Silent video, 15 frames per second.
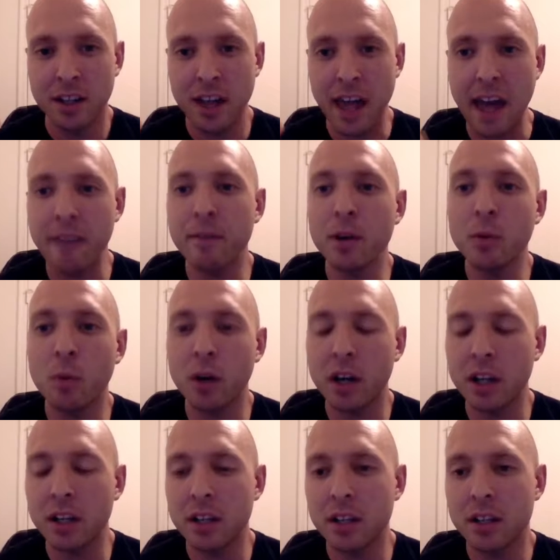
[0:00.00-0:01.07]

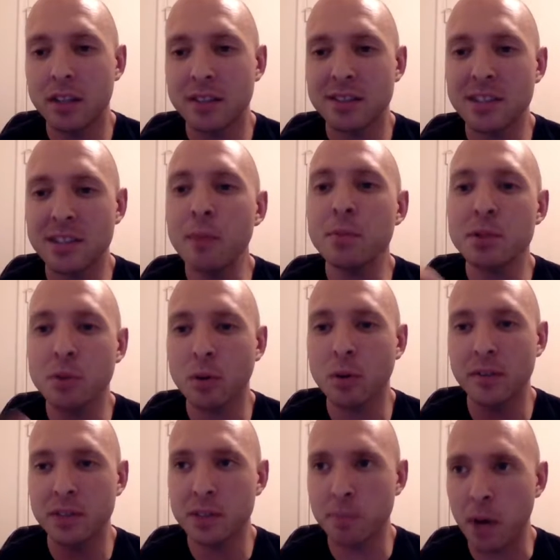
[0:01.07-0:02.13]
everyone some sort
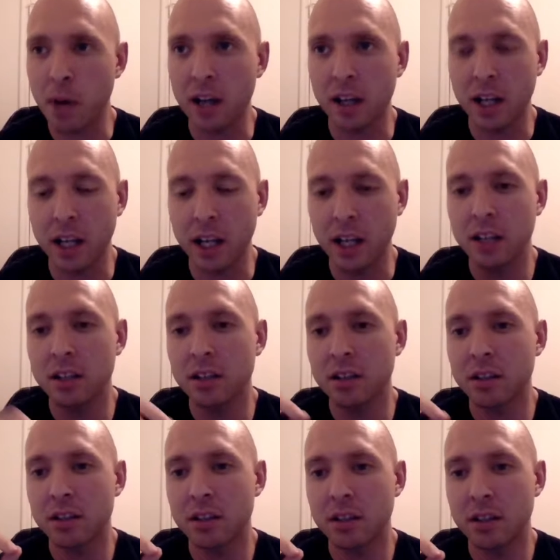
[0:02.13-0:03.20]
of spotlight
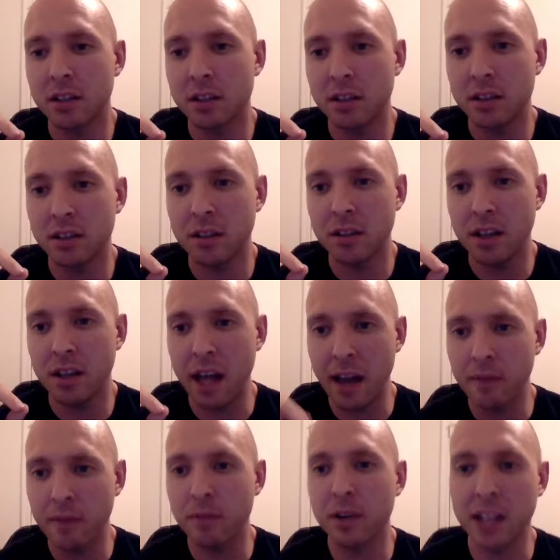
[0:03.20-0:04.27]

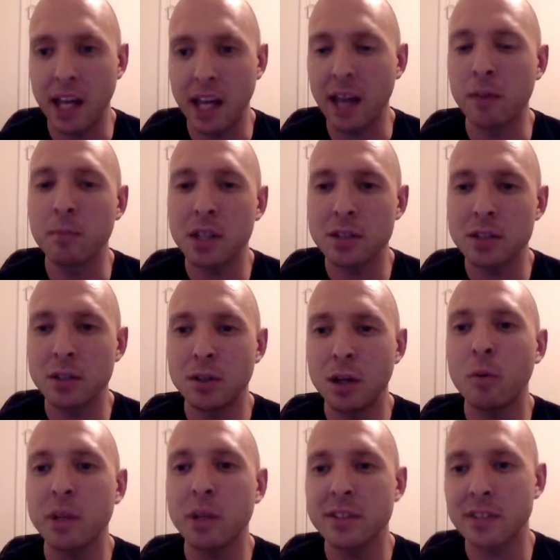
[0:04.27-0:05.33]
every game, because you
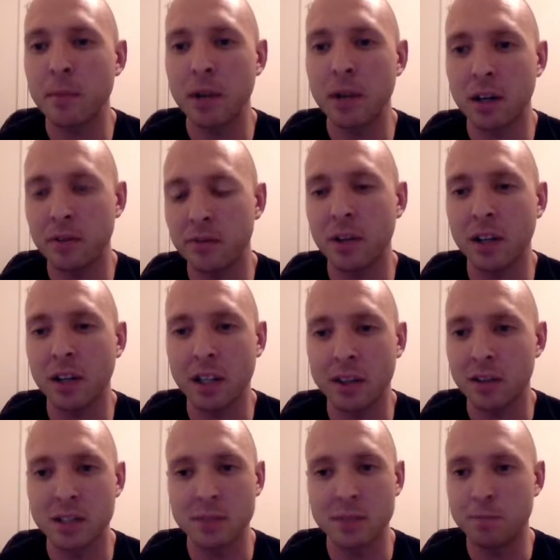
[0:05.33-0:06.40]
don't want somebody to feel like they're
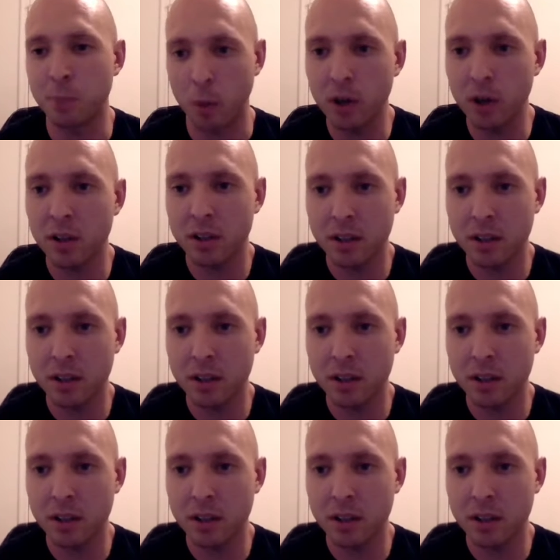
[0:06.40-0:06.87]
just bored.